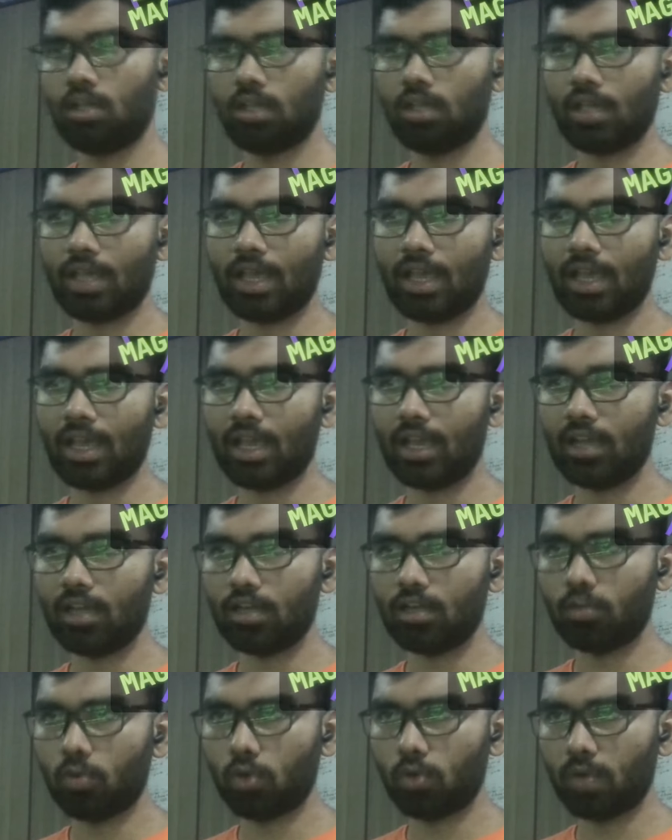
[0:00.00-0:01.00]
And
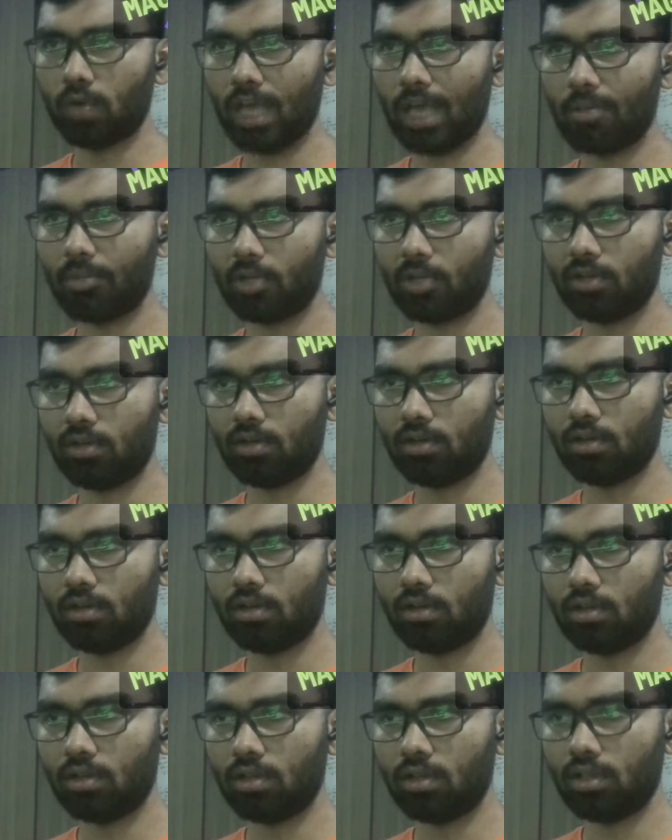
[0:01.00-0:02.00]
what would happen
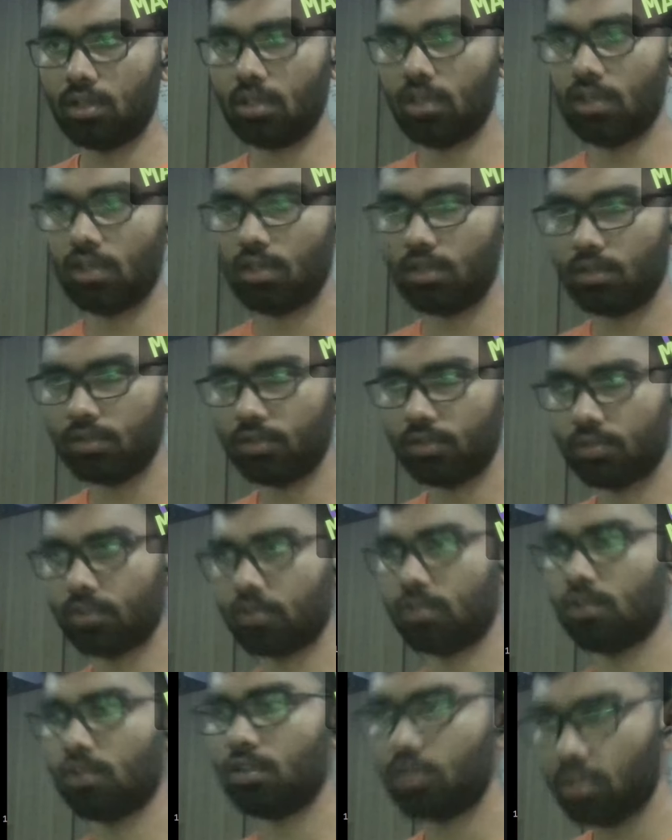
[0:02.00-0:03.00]

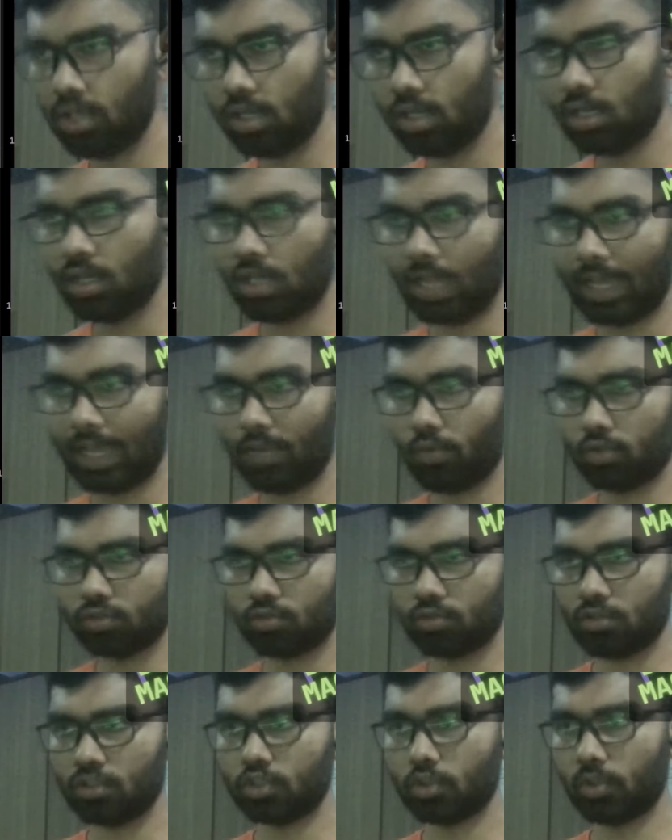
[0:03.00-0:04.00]
is I was
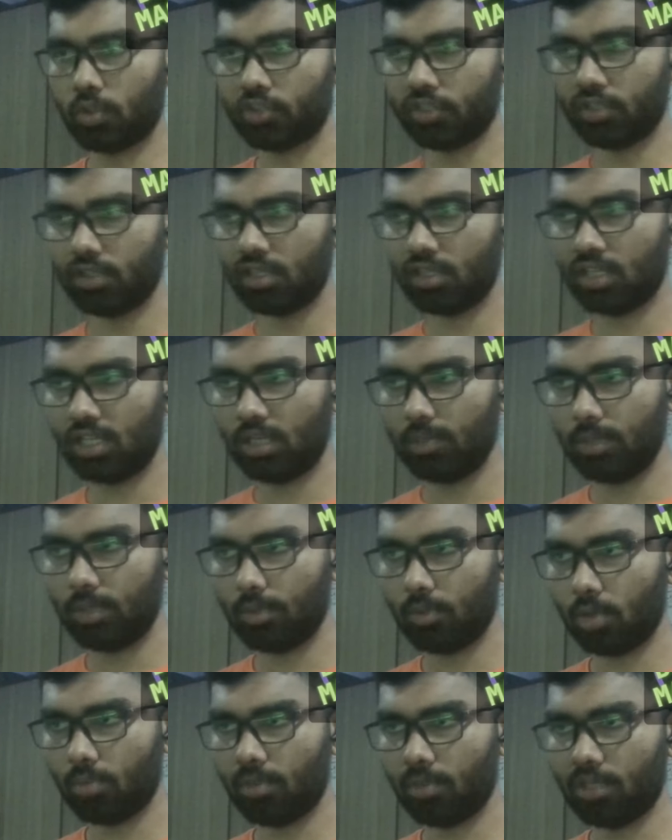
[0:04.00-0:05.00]
not switching the DB
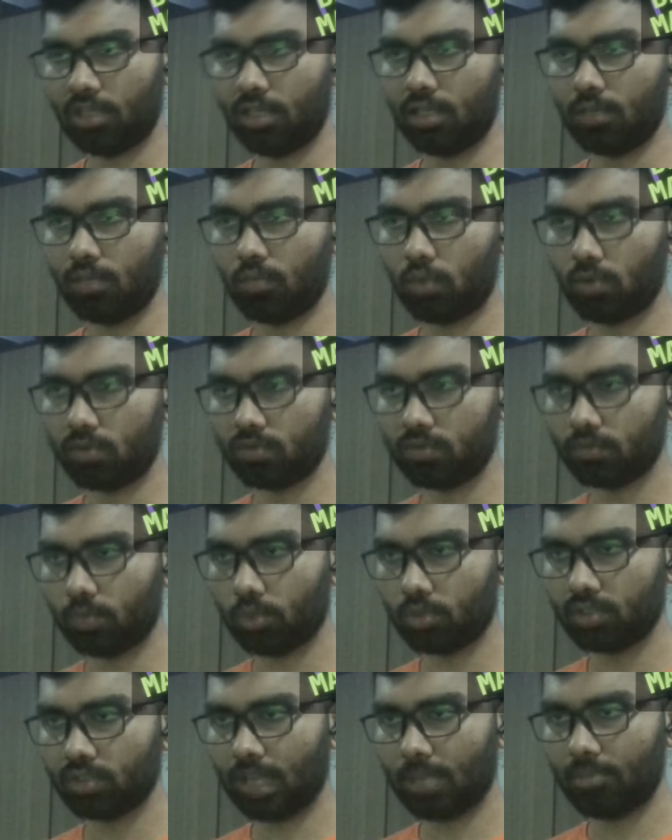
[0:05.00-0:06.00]
properly, and what
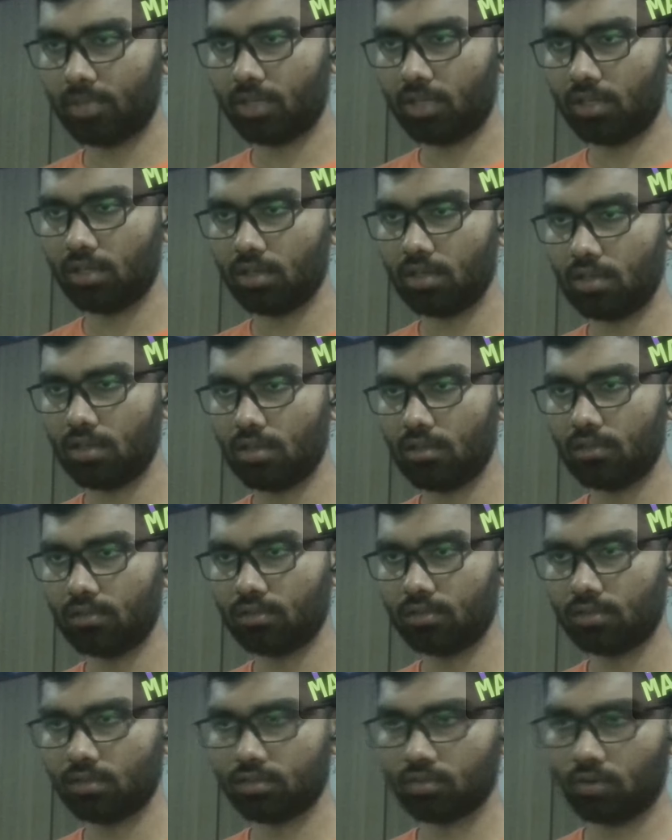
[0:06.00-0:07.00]
is happening is
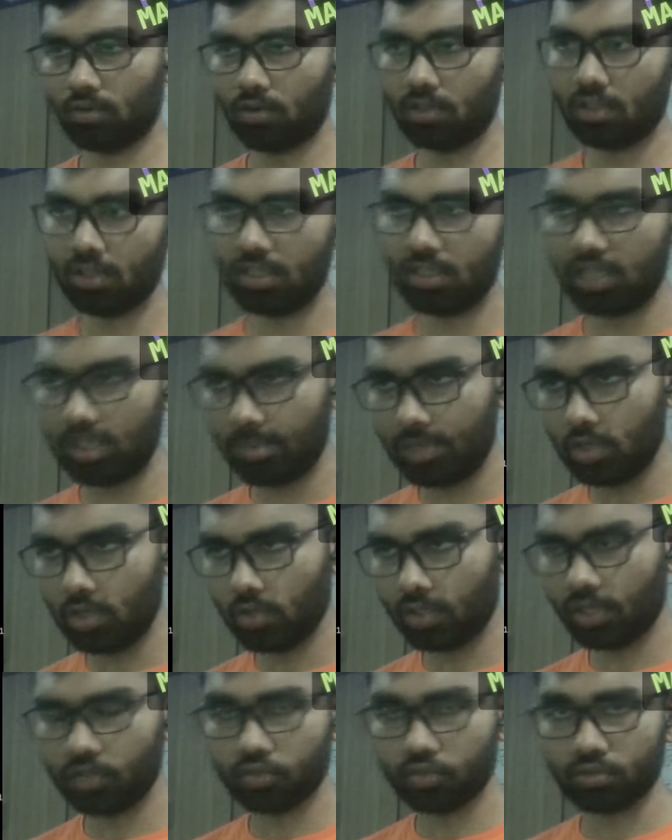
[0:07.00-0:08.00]
this alter the DB
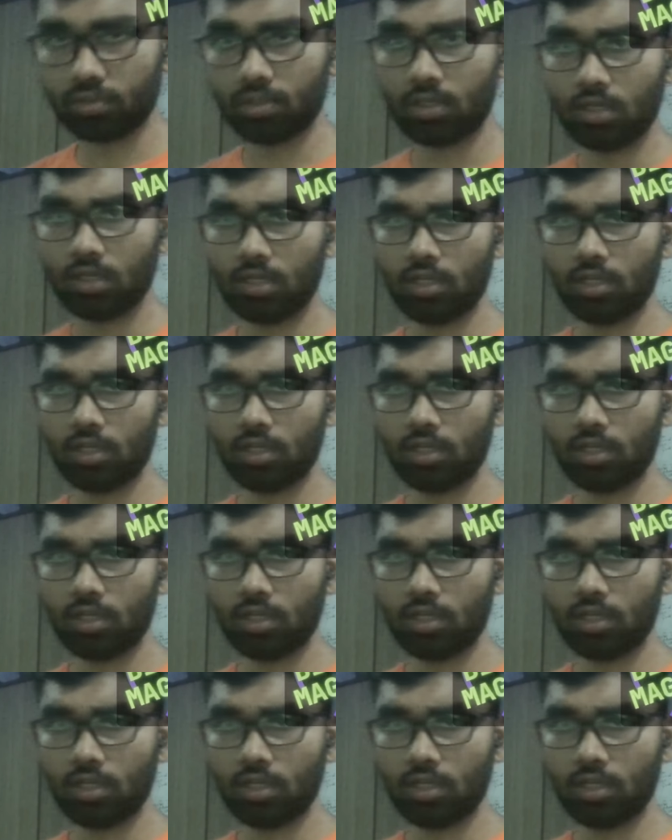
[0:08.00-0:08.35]
location.